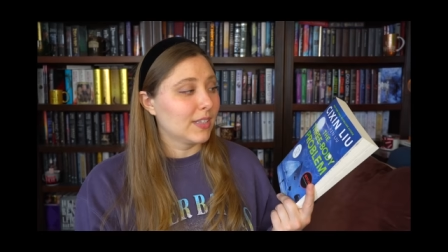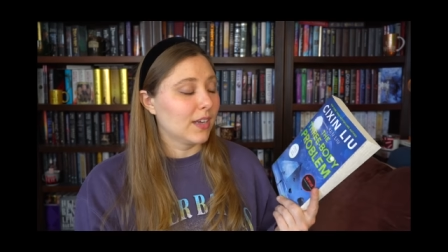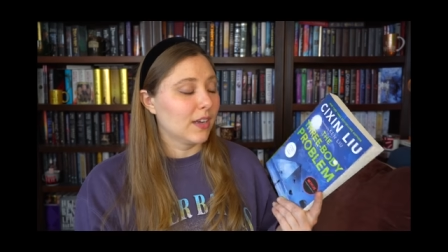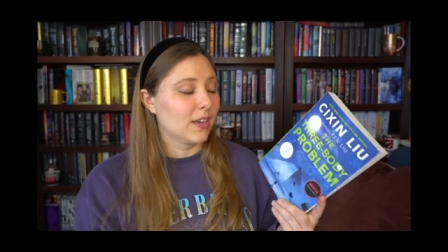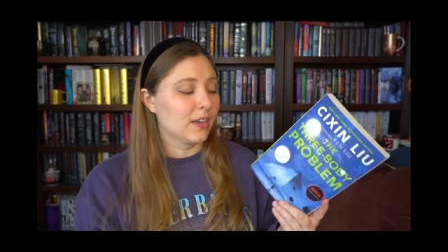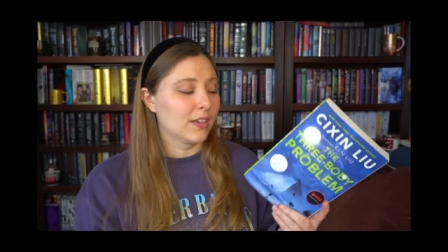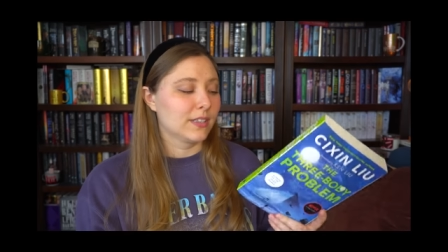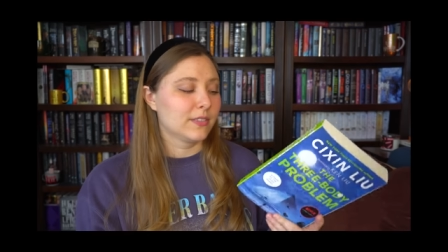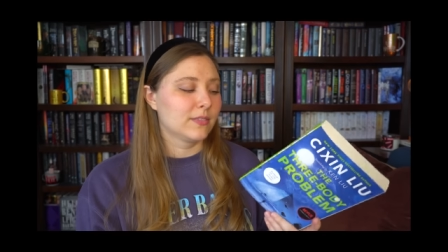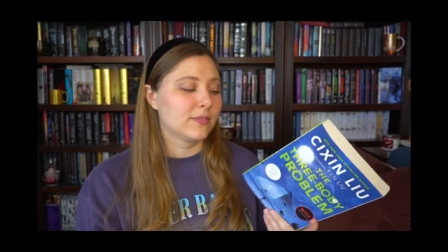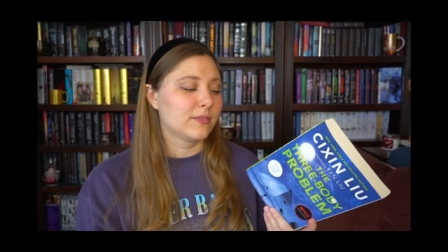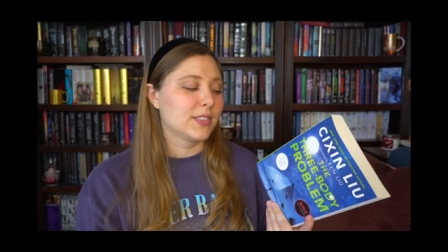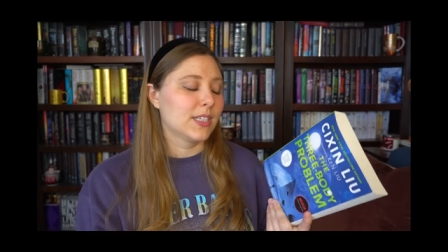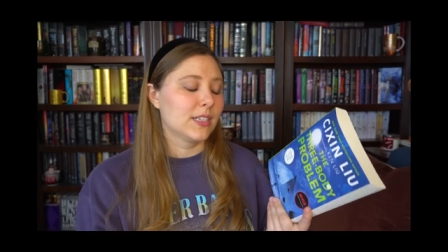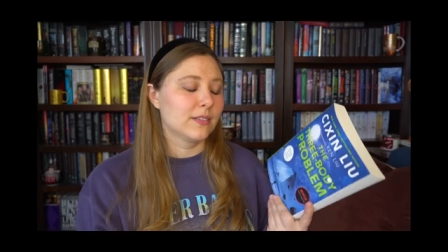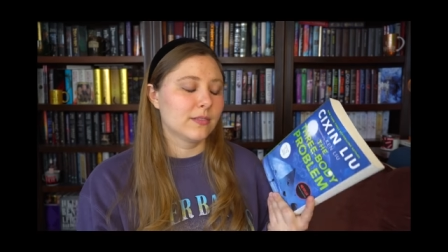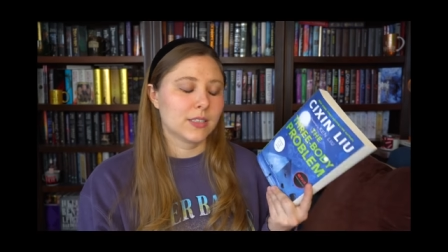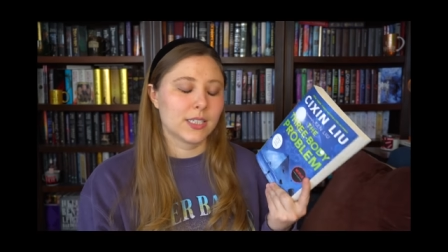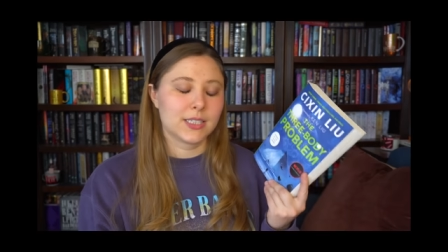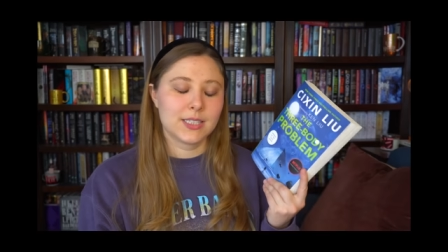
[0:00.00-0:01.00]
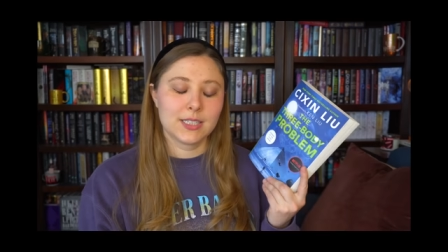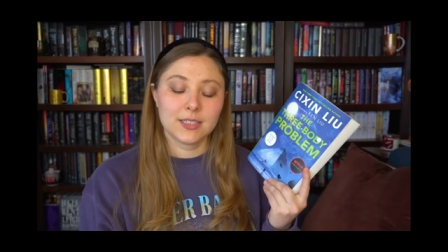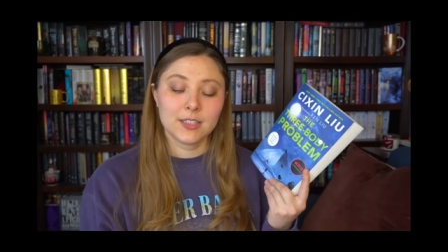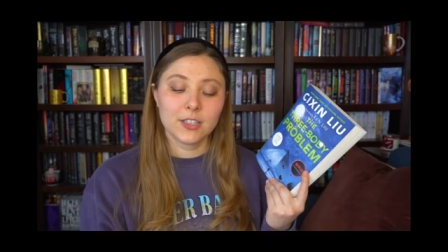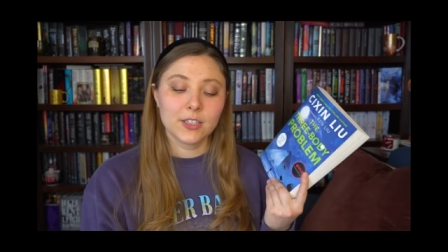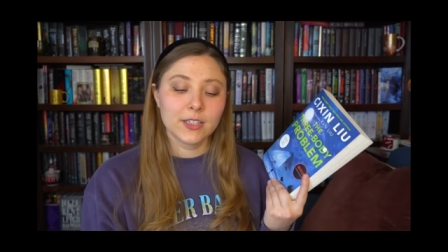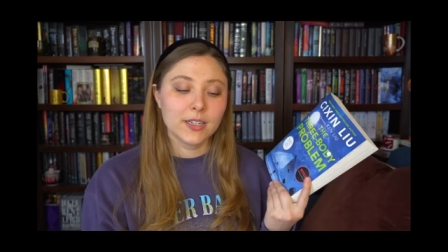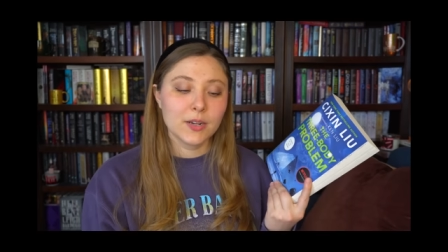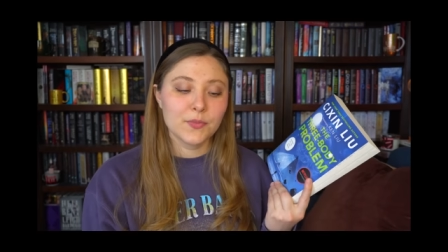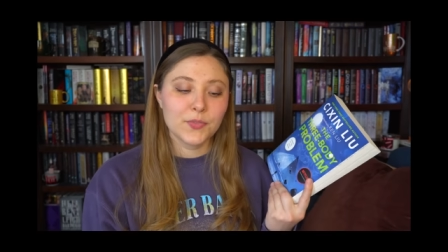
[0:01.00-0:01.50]
I didn't
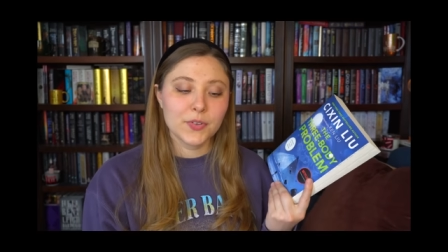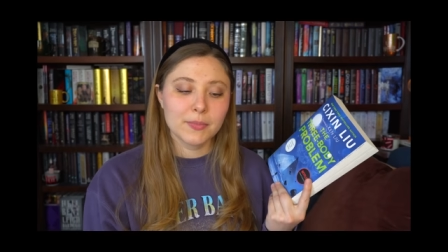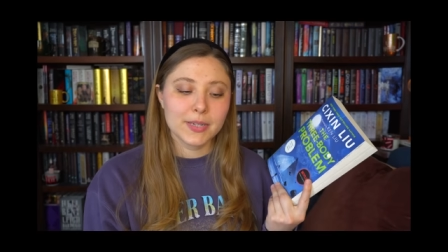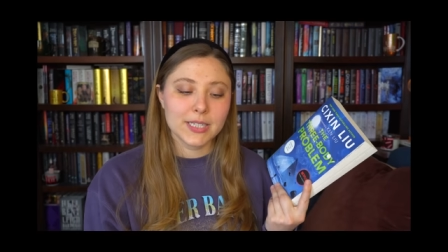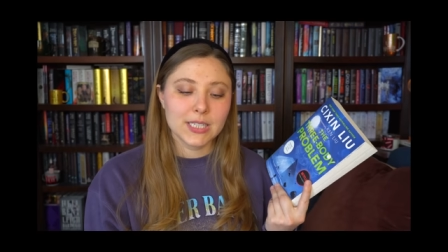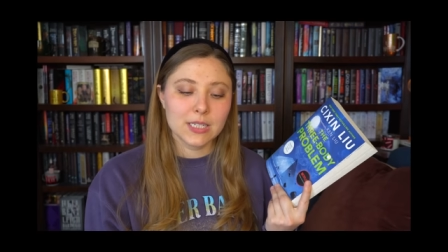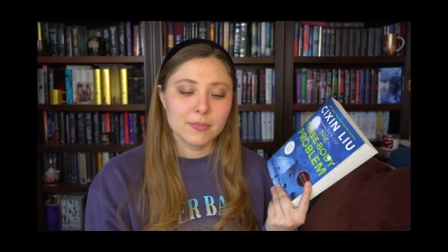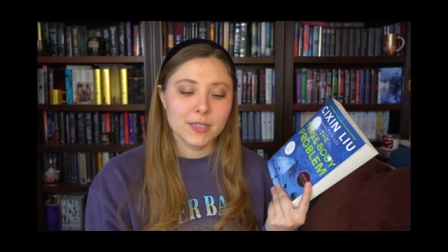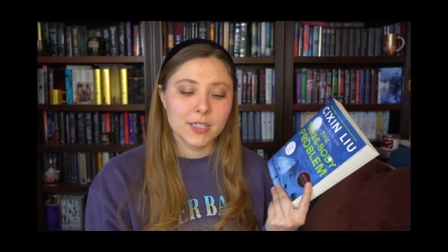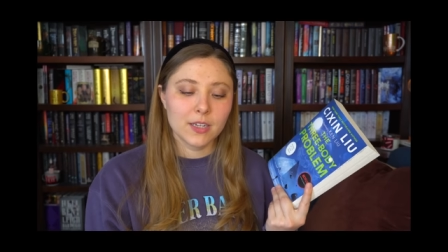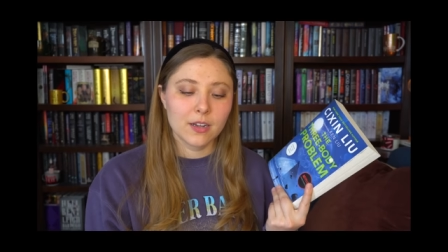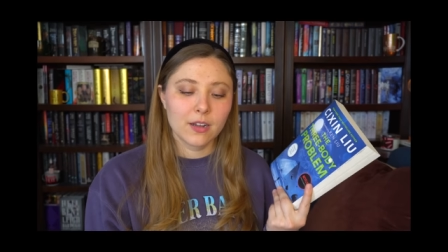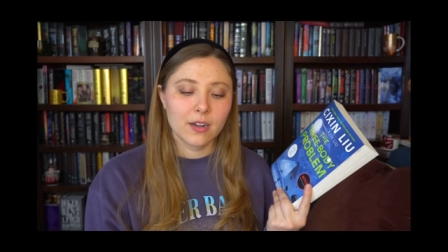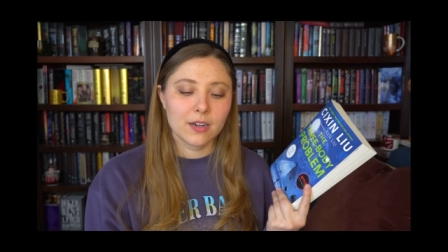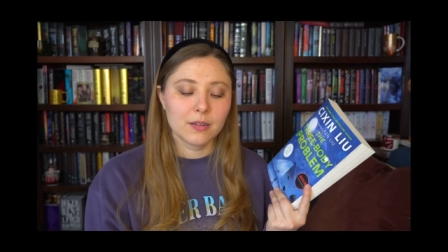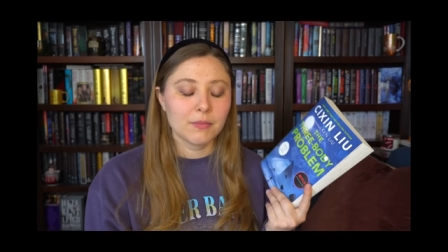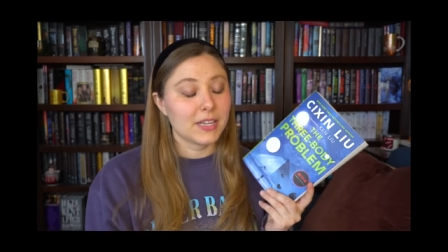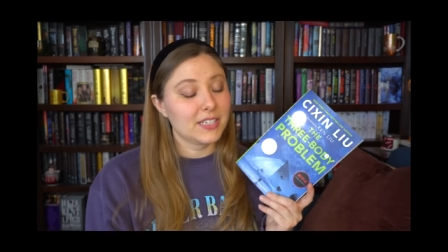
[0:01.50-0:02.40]
look it up for my TBR.